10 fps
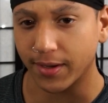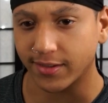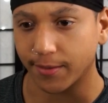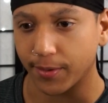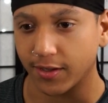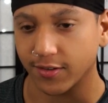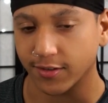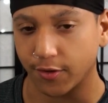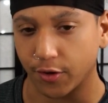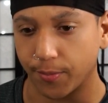meant to be just
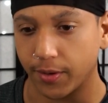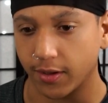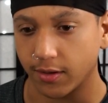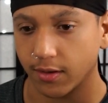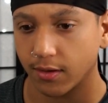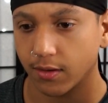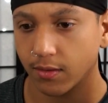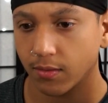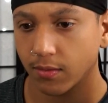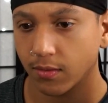a little bit.
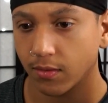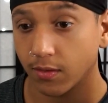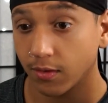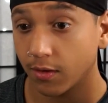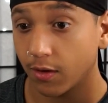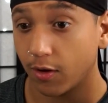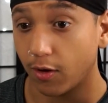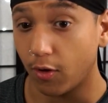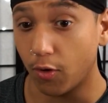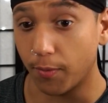
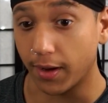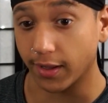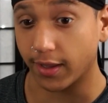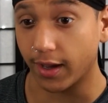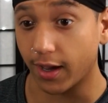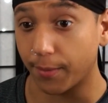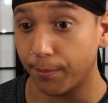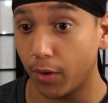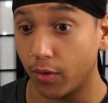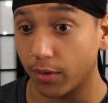Oh my god,
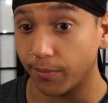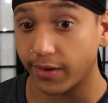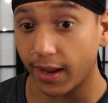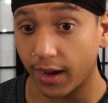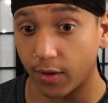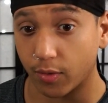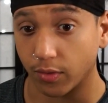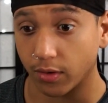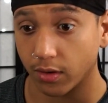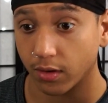mowing them
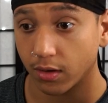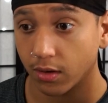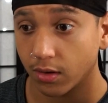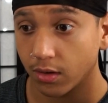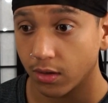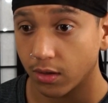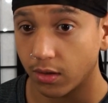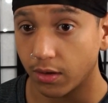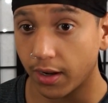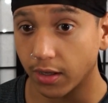down.
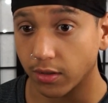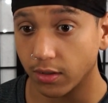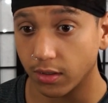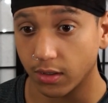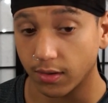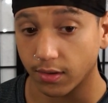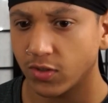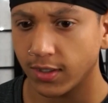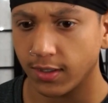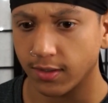Not good.
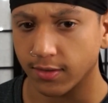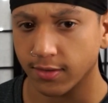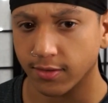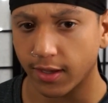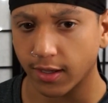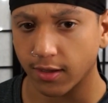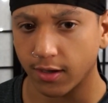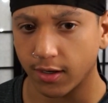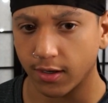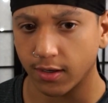Jeez, this is like
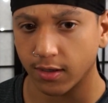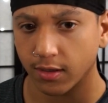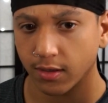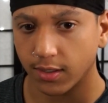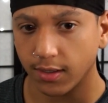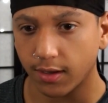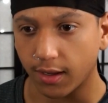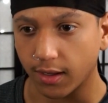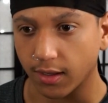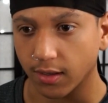uh
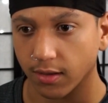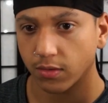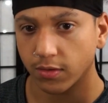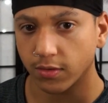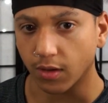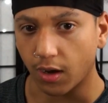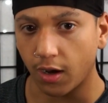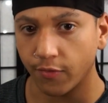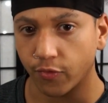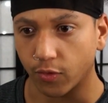D-Day. This is
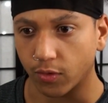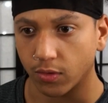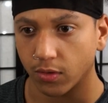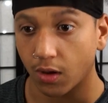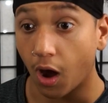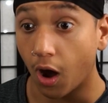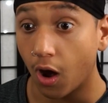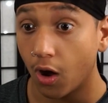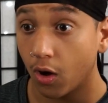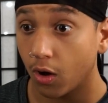awful.
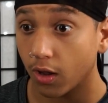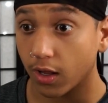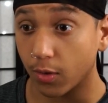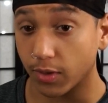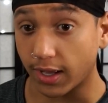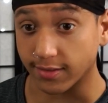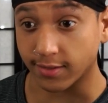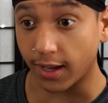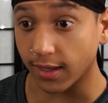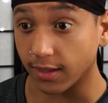And we got
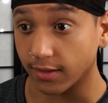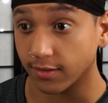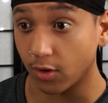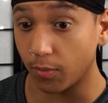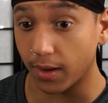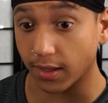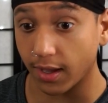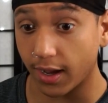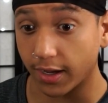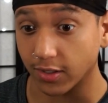Titans. Oh my
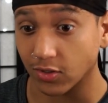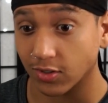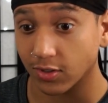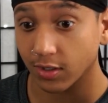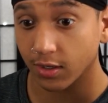gosh.